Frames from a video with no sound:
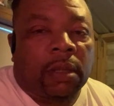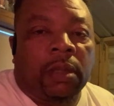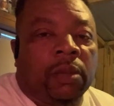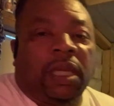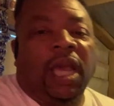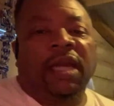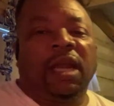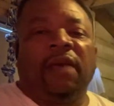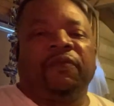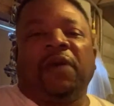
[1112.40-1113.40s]
You
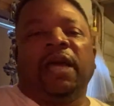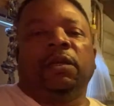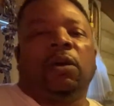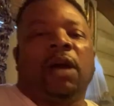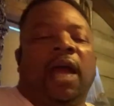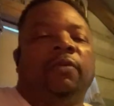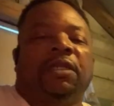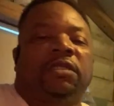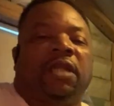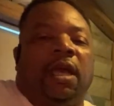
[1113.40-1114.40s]
cannot find no
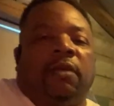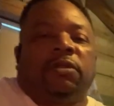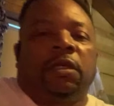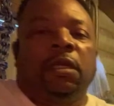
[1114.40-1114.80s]
Irish staff.